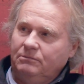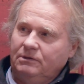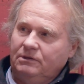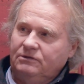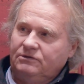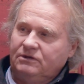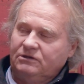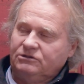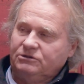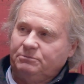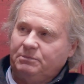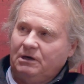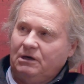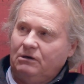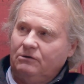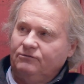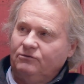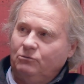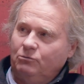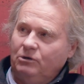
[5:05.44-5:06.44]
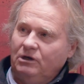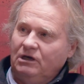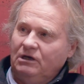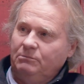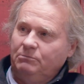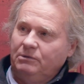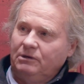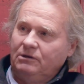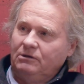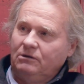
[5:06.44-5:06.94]
in such a powerful way,
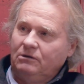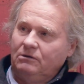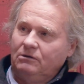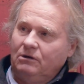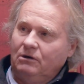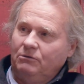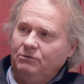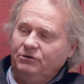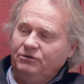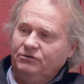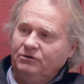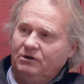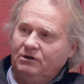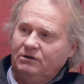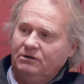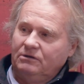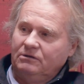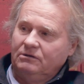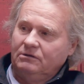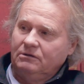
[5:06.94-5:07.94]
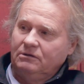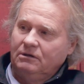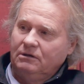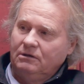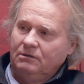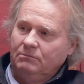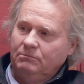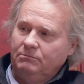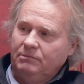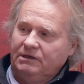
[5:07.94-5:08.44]
but always on,
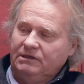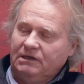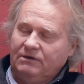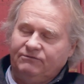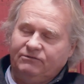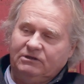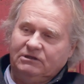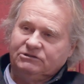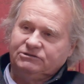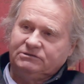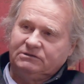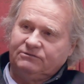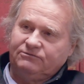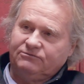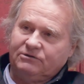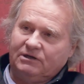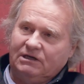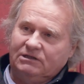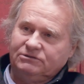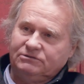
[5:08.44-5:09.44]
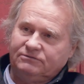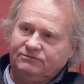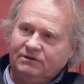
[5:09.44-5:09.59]
by definition, a fragile